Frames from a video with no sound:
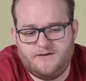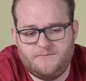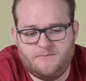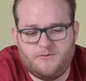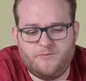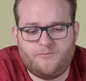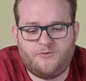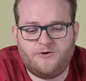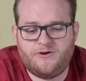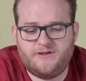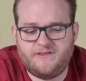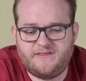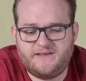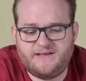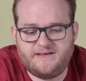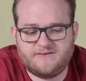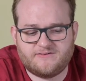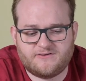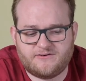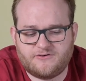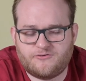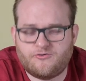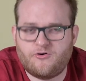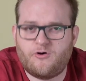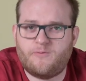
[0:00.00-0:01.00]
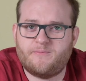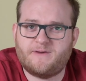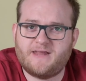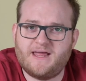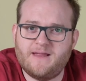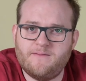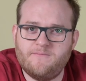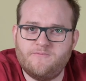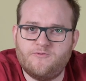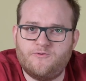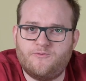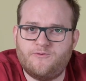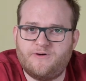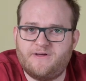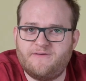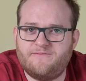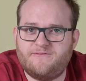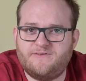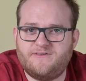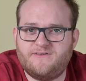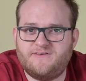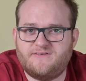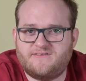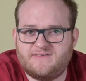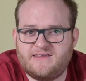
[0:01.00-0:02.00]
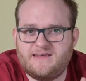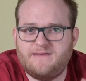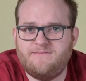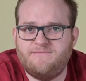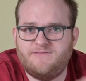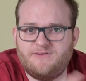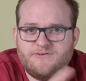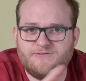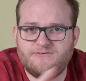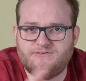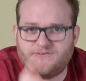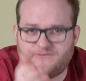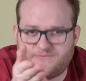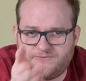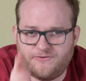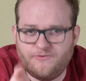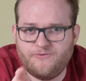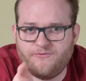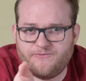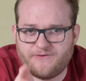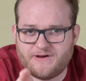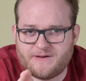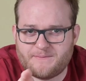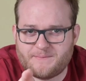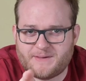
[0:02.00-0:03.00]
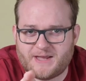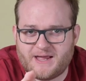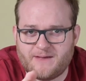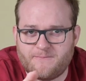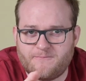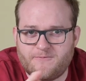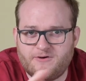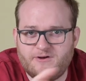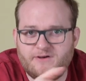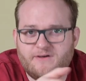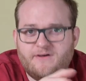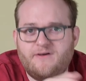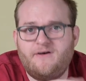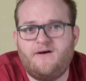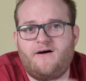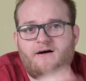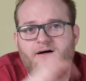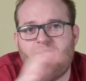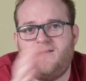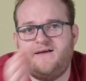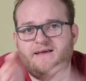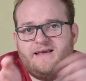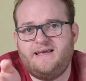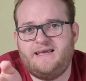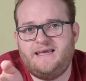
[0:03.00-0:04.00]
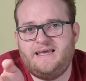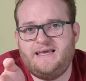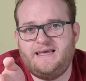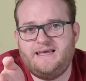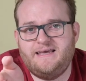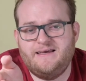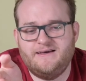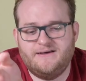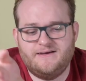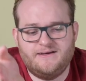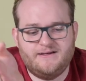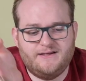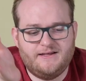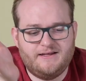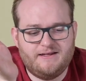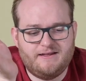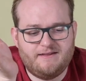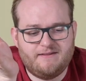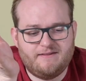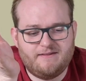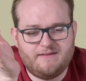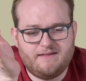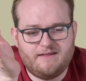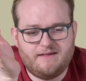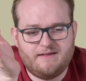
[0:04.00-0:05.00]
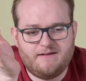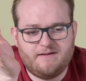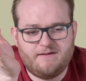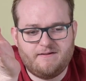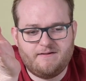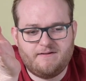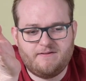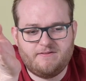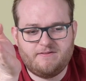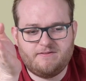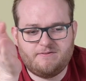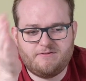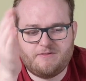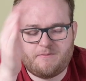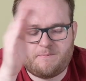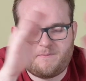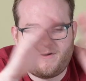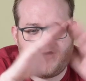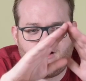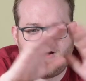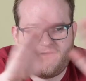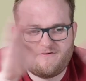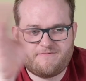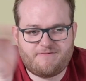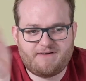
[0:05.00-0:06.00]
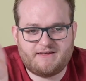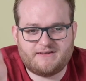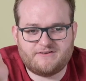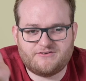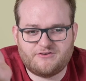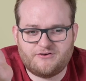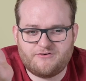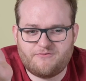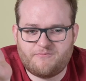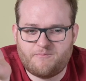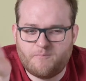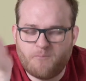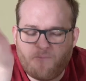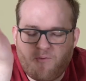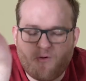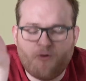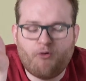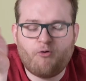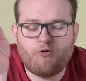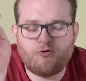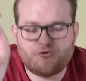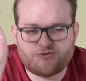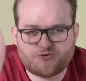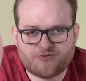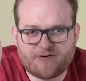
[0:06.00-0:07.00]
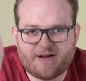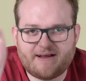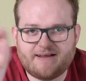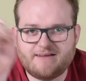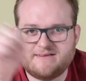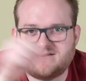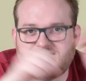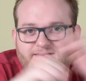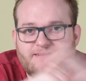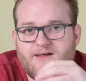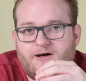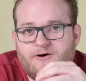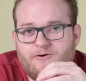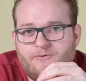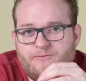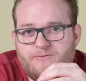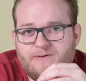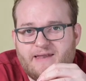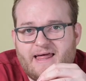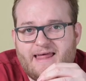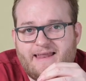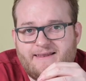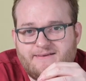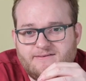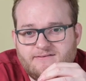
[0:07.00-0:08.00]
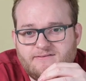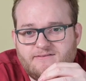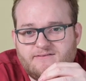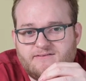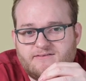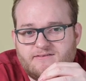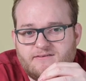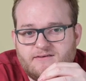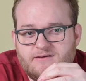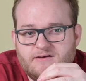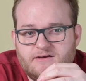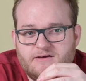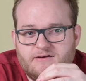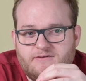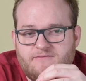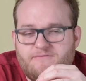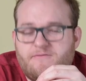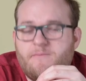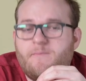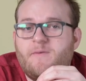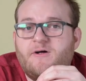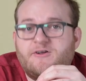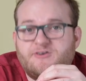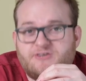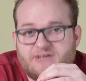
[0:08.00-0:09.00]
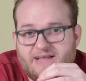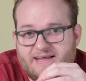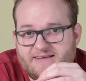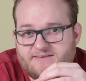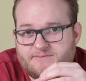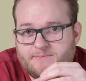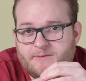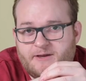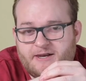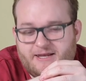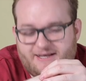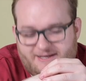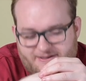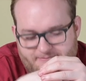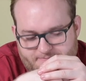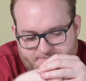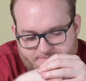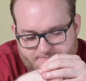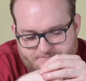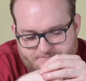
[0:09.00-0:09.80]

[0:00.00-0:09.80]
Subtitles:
But one of these on a cropped camera will give you the same view as a full frame camera, i.e. the perfect sort of portrait style lens for much less money.